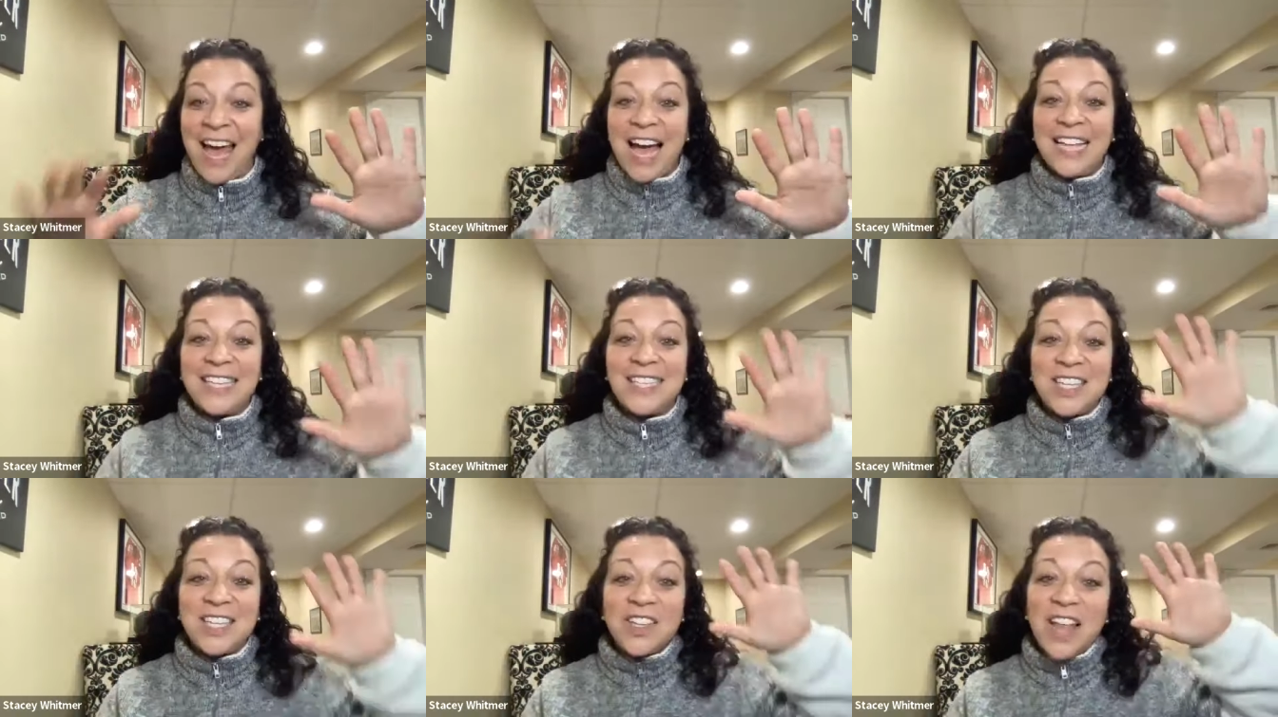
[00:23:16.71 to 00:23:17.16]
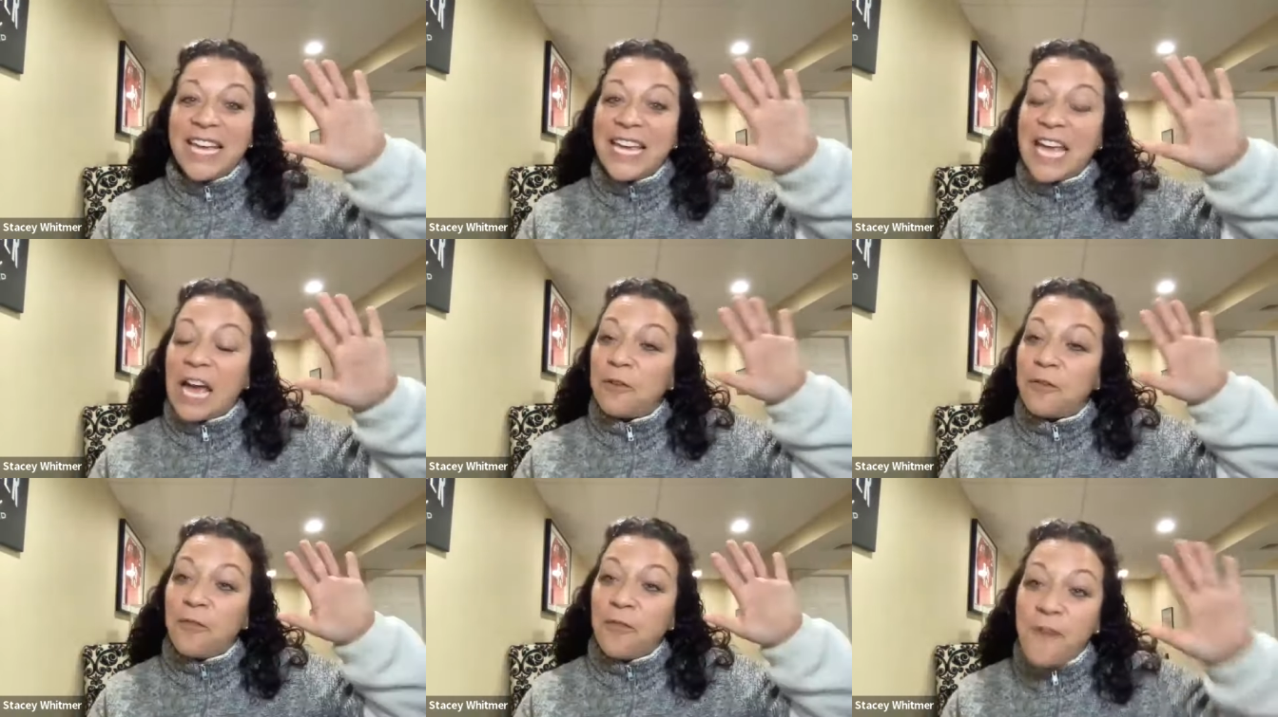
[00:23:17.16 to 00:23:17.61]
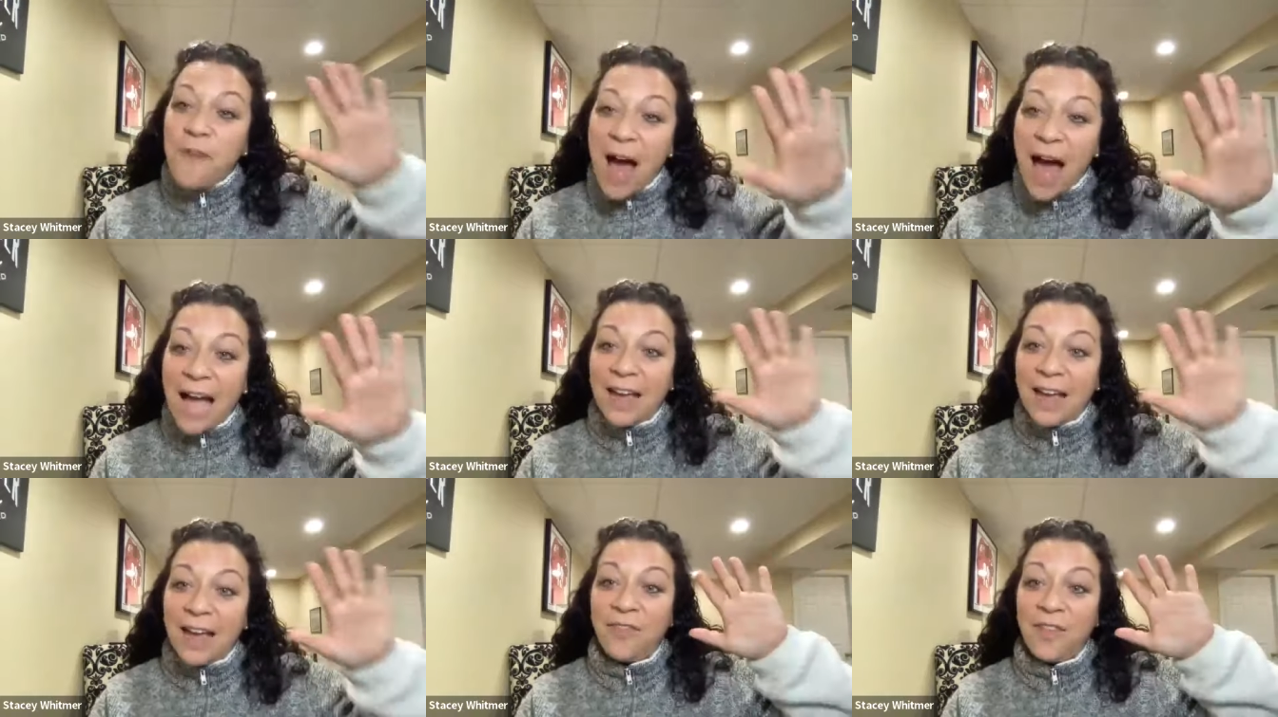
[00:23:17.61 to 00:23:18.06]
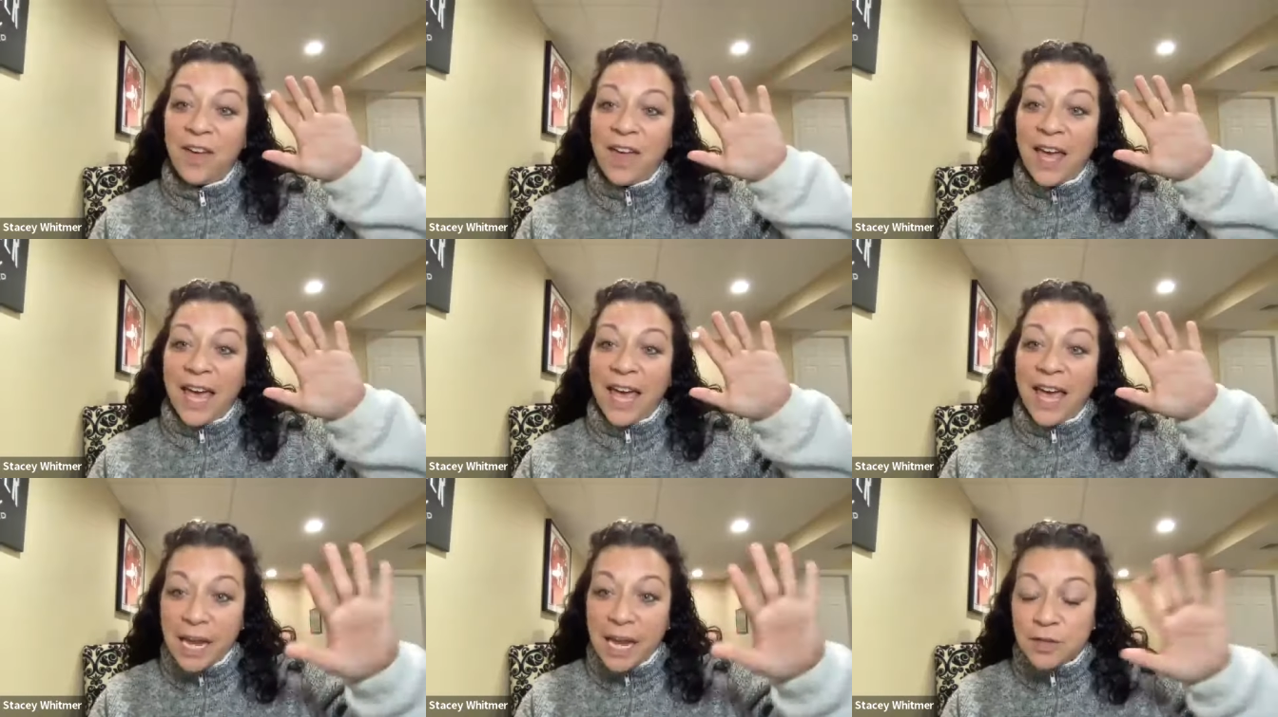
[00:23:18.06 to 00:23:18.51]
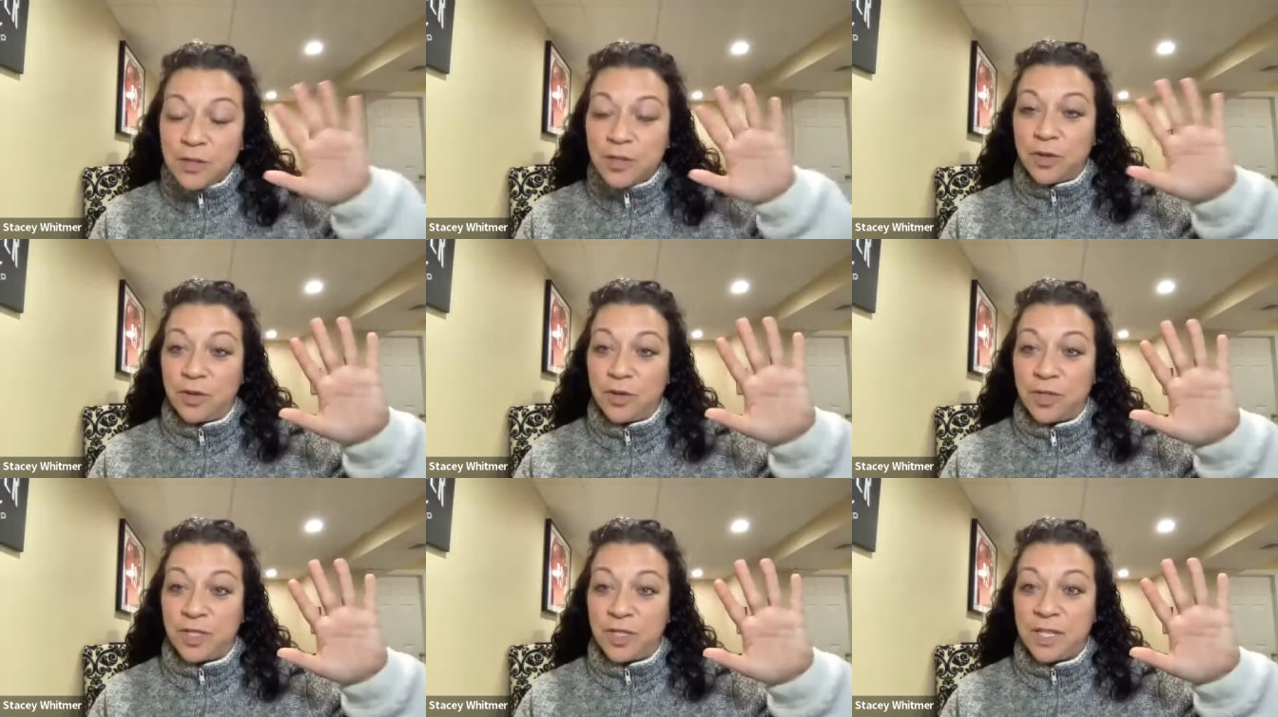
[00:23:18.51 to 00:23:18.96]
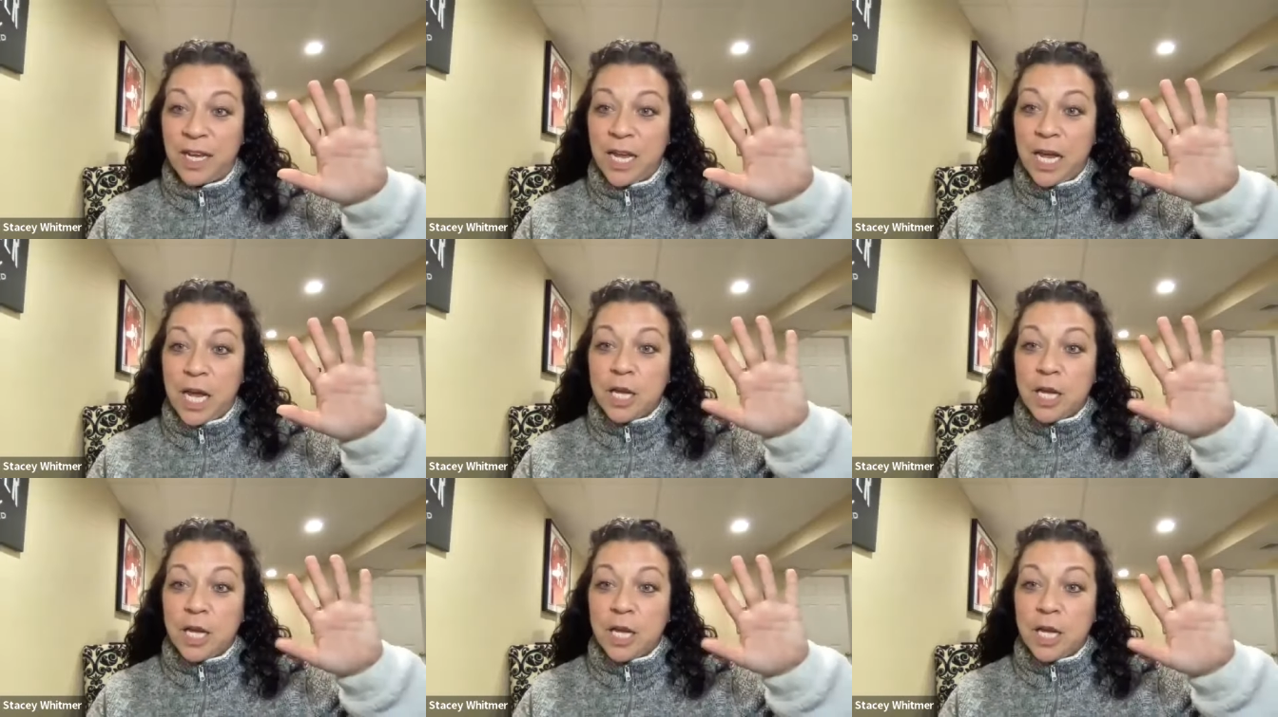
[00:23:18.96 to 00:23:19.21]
until I get five answers.